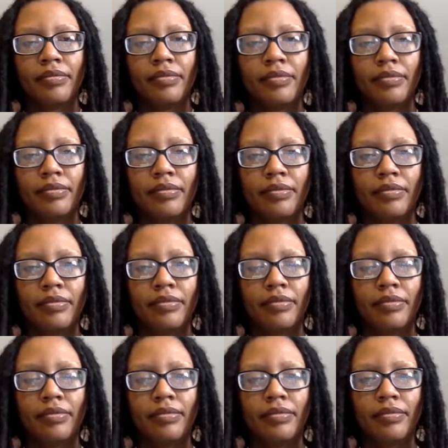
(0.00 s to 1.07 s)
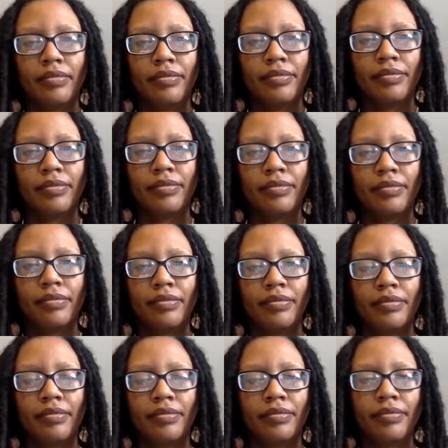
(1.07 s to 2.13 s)

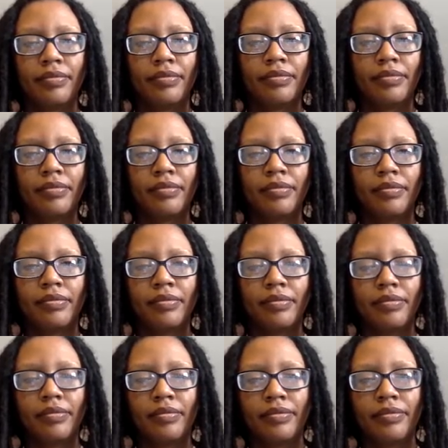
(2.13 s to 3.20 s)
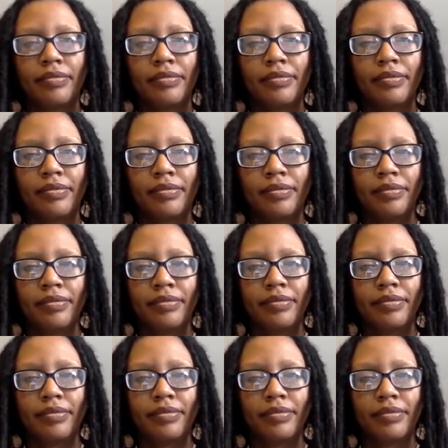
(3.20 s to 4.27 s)

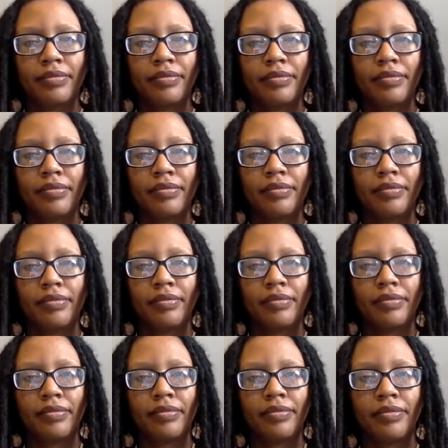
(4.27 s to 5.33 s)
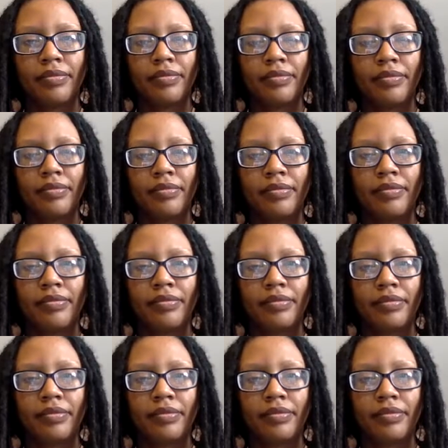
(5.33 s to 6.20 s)
[no speech]